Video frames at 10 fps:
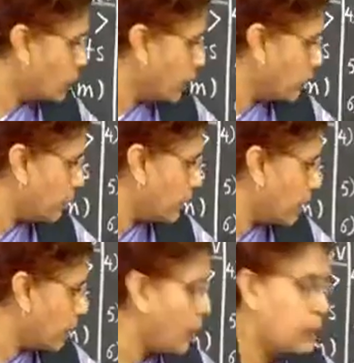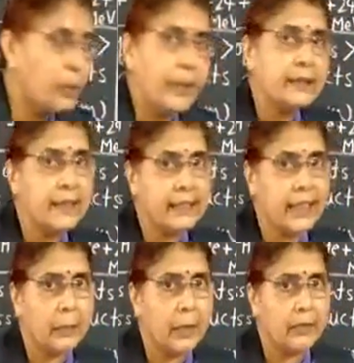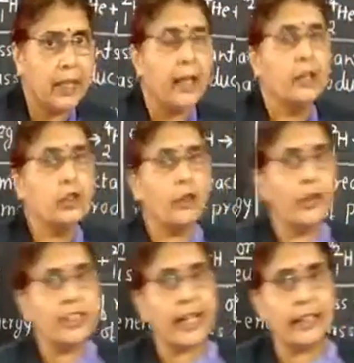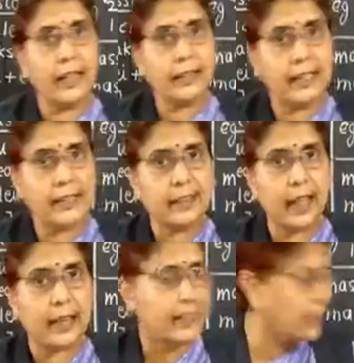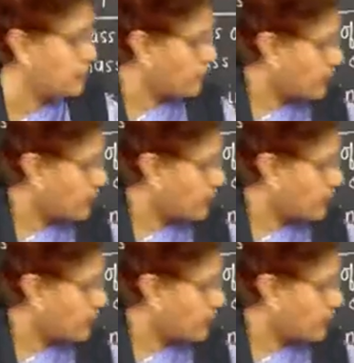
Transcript: So it will come out to be 6 MeV. So which energy is larger?